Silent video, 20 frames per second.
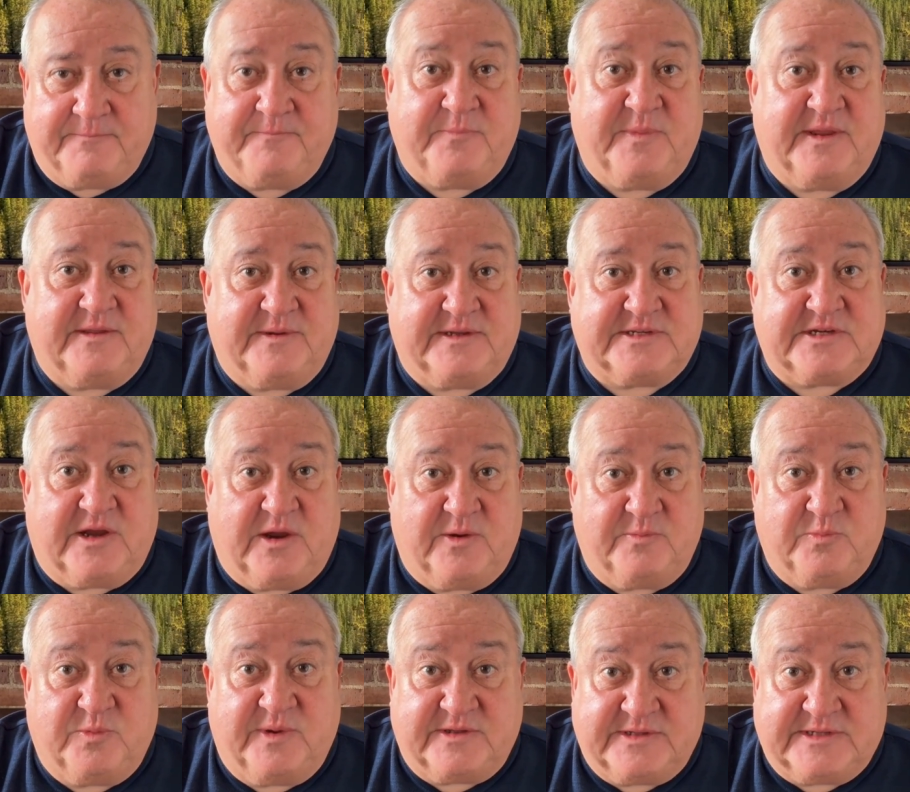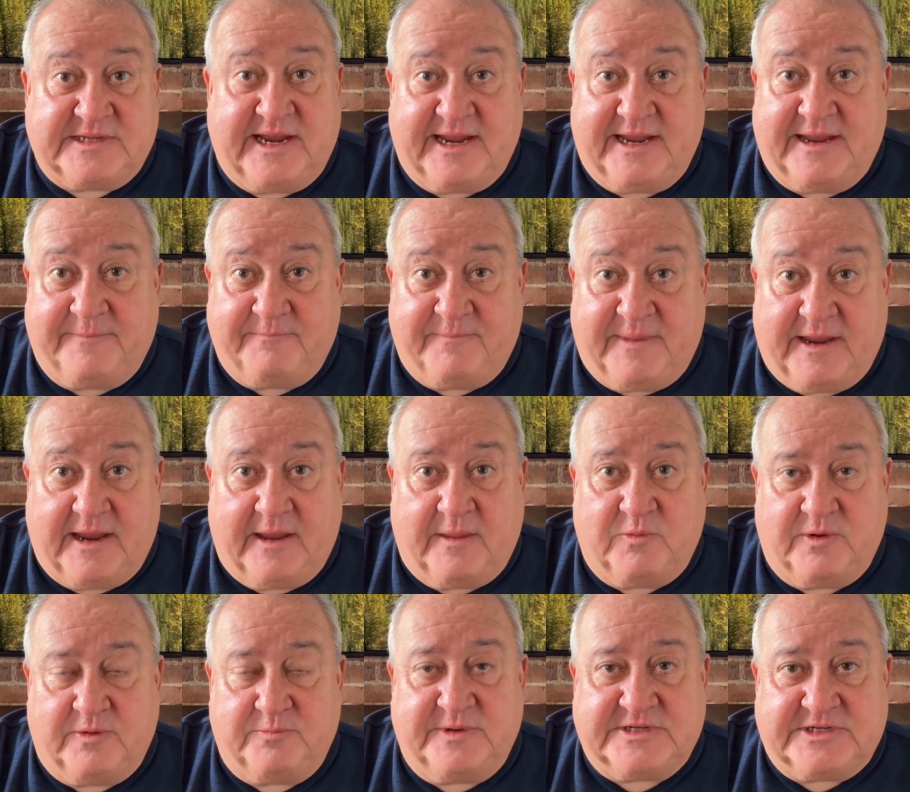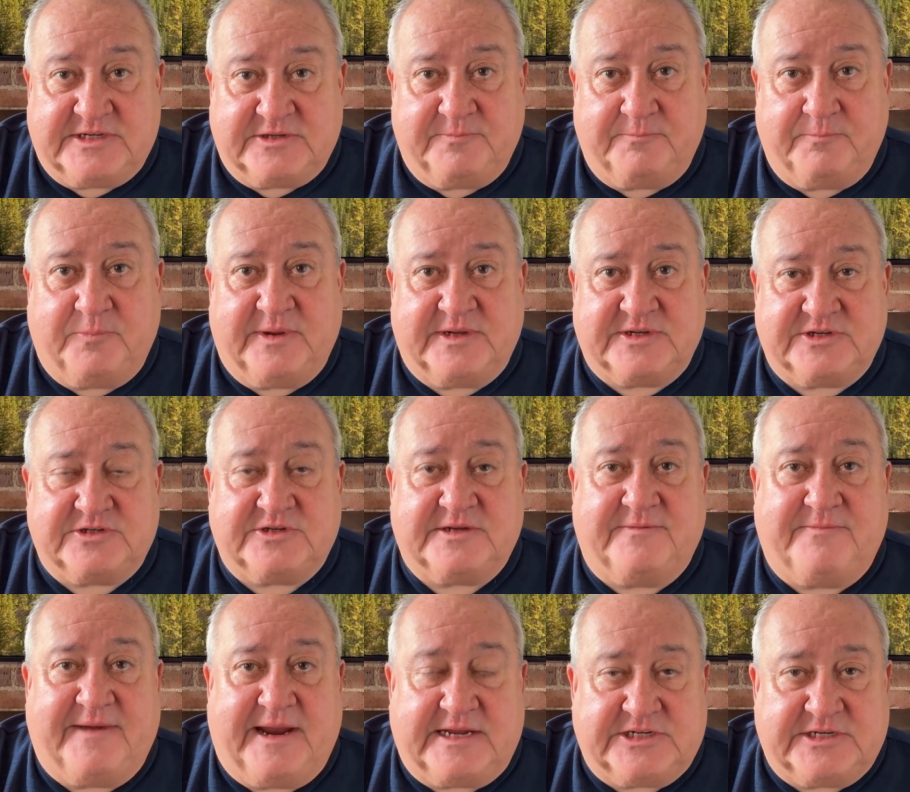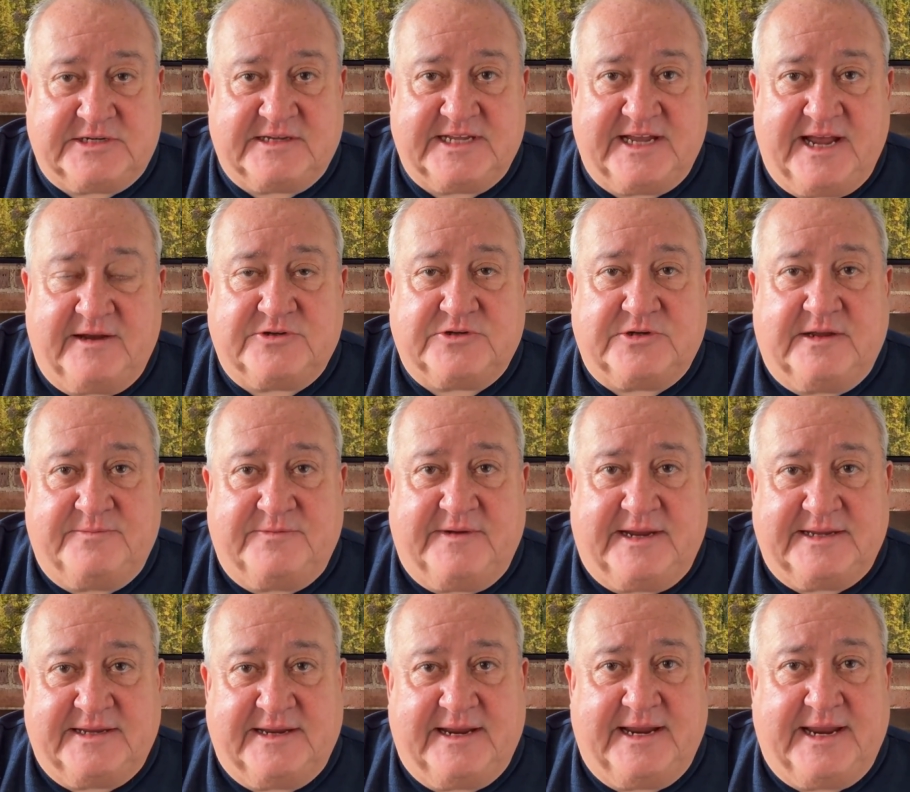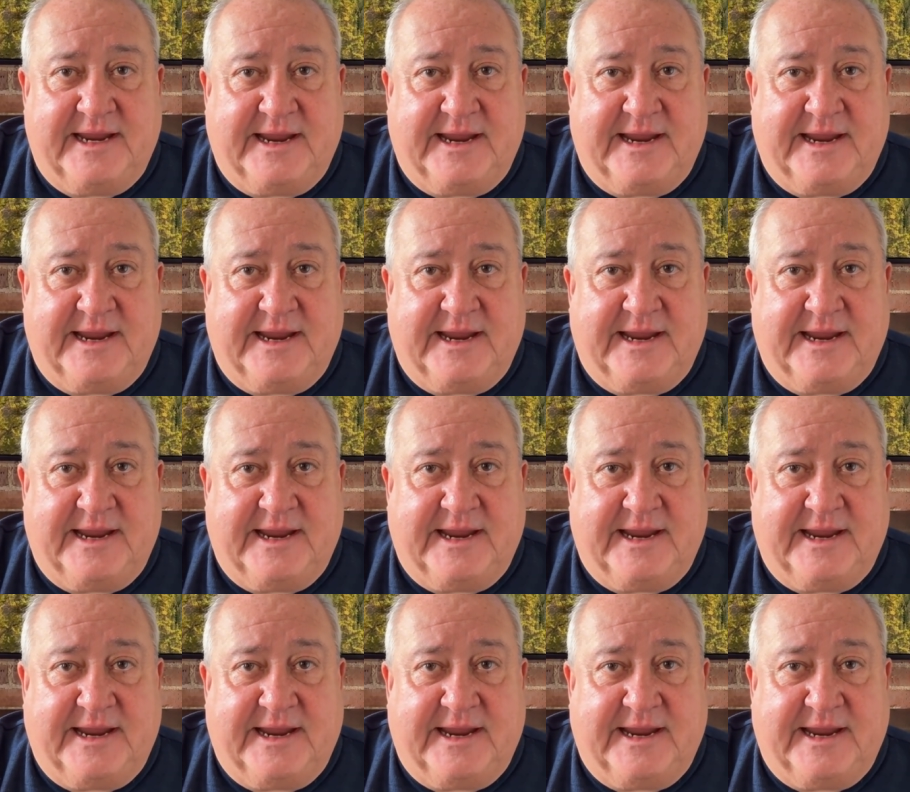Whether it's Commonwealth Day or a recent British Fashion Council event,